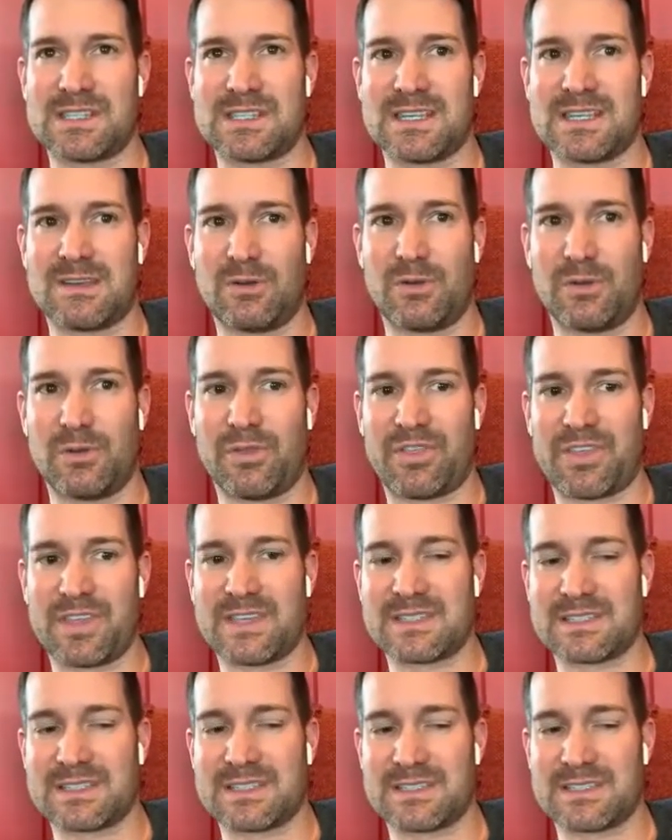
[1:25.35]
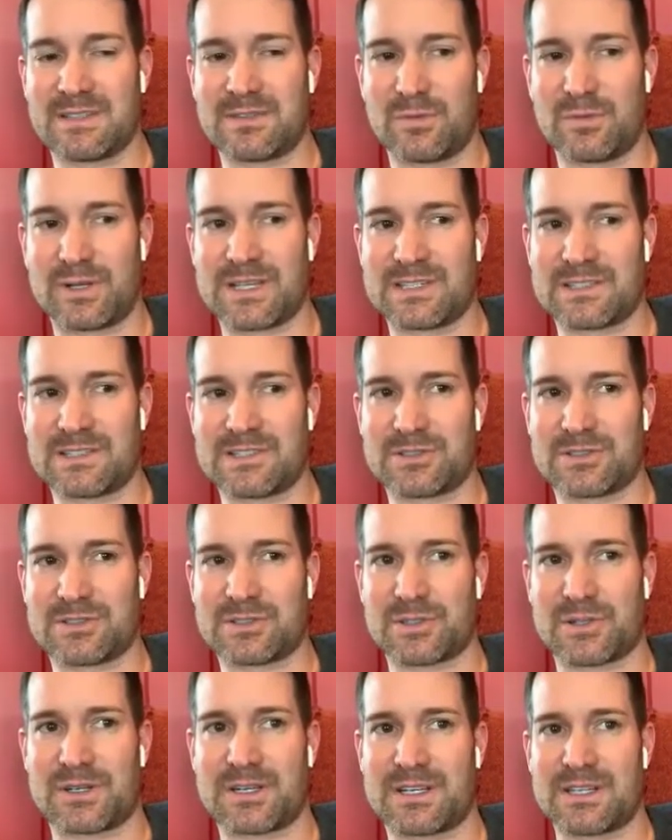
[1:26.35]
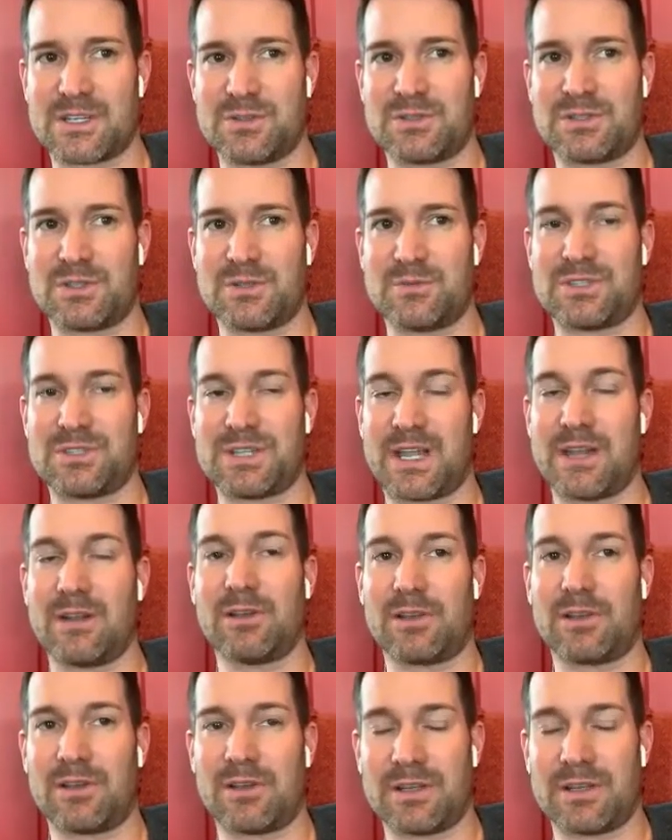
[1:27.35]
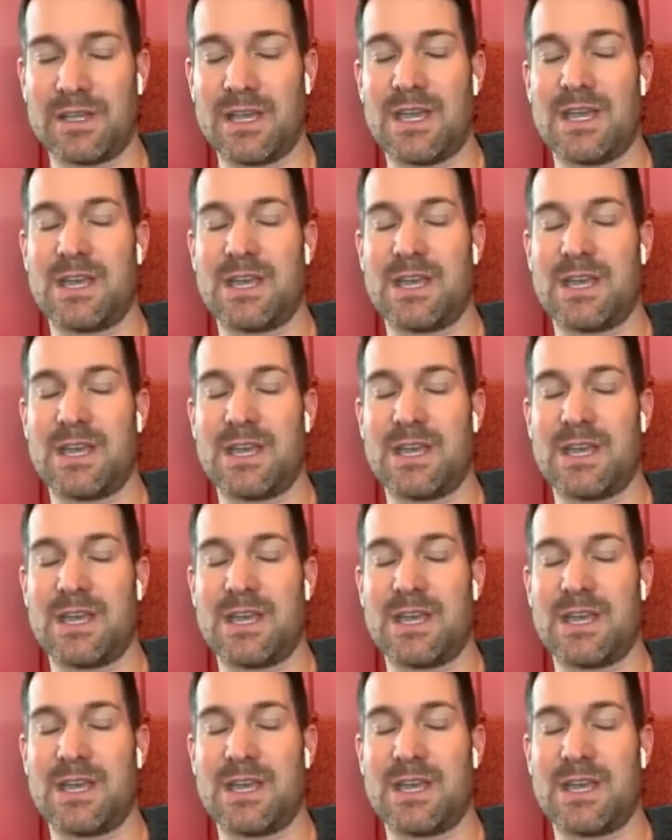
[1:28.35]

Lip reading: the whole thesis of what he's started a YouTube channel on,